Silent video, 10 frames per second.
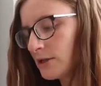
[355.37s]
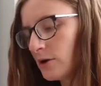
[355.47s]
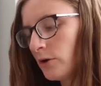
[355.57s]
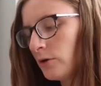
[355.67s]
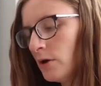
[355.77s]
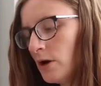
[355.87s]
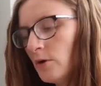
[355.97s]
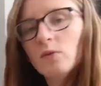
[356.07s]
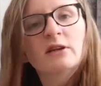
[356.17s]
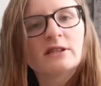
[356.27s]
So
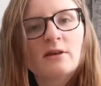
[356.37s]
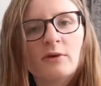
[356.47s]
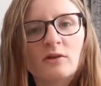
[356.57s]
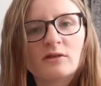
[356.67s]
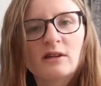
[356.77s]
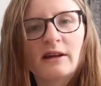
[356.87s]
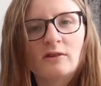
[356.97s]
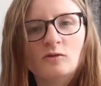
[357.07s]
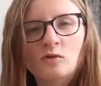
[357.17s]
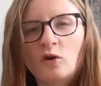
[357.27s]
once the milk's
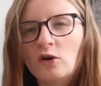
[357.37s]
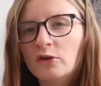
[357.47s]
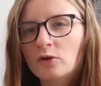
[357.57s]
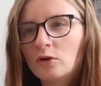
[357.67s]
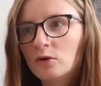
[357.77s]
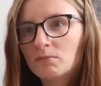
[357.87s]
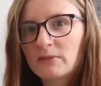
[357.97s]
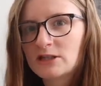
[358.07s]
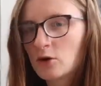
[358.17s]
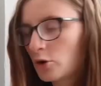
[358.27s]
like all gone or
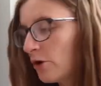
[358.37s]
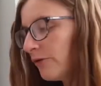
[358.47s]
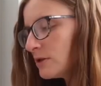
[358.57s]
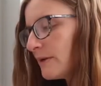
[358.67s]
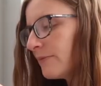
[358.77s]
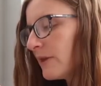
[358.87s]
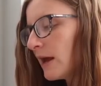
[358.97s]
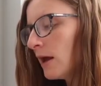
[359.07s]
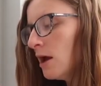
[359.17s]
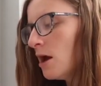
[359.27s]
it's gone off or
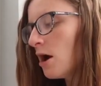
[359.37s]
something,